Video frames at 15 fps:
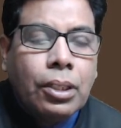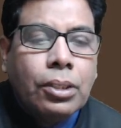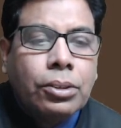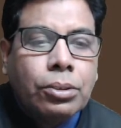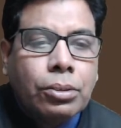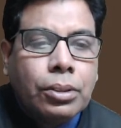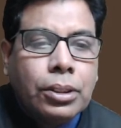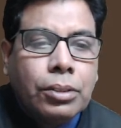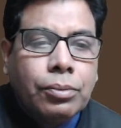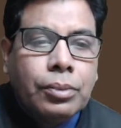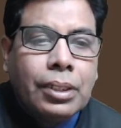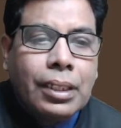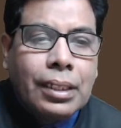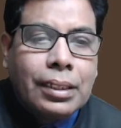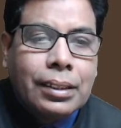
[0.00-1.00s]
So if there
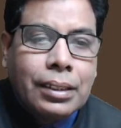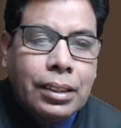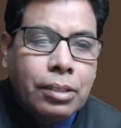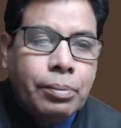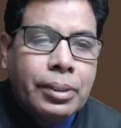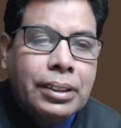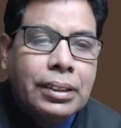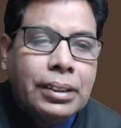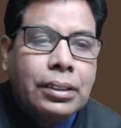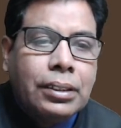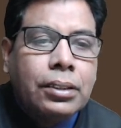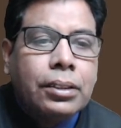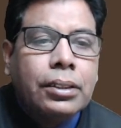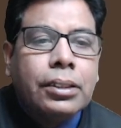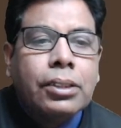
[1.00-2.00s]
are 3 bits,
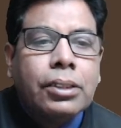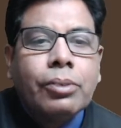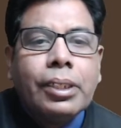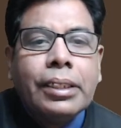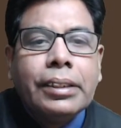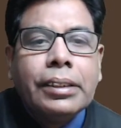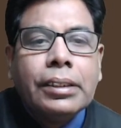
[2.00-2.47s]
here we'll need